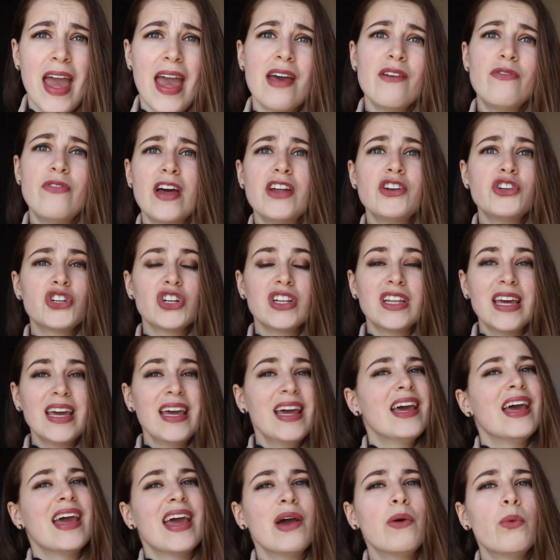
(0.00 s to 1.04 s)
Eventually,
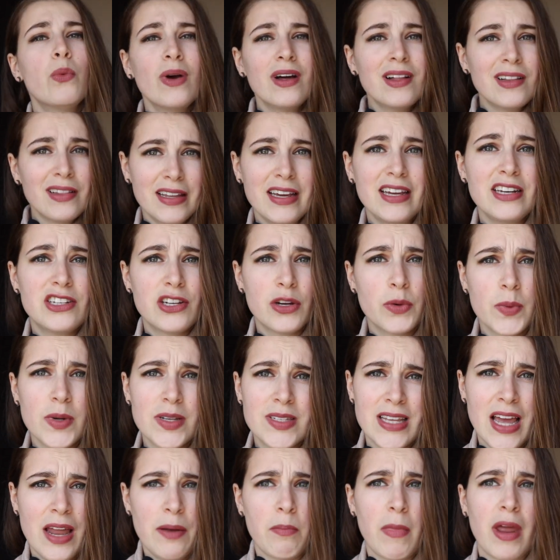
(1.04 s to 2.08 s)
it will lead to
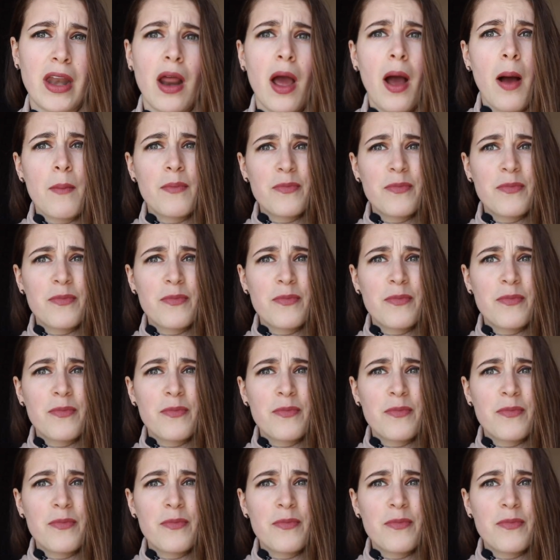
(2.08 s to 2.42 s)
resentment.